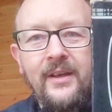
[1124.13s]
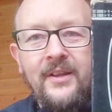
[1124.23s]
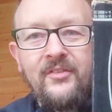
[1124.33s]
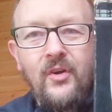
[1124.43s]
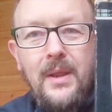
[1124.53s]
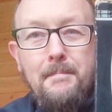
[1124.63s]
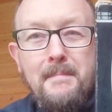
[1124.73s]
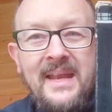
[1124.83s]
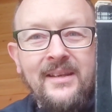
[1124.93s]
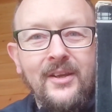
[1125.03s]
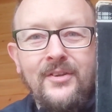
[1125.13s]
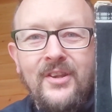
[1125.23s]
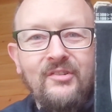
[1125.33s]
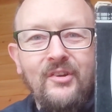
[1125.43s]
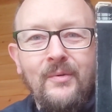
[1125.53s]
And it's not in mint
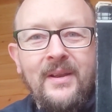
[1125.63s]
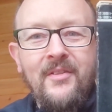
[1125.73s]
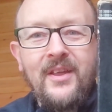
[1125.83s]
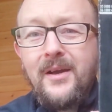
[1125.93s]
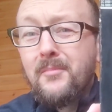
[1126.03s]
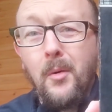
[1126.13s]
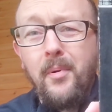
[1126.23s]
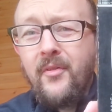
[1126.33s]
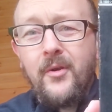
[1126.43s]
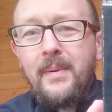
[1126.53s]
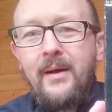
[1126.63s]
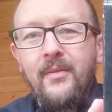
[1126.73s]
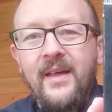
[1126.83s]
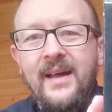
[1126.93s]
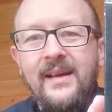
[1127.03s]
condition or anything. I'm not bothered about
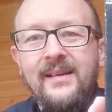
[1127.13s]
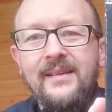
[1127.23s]
that.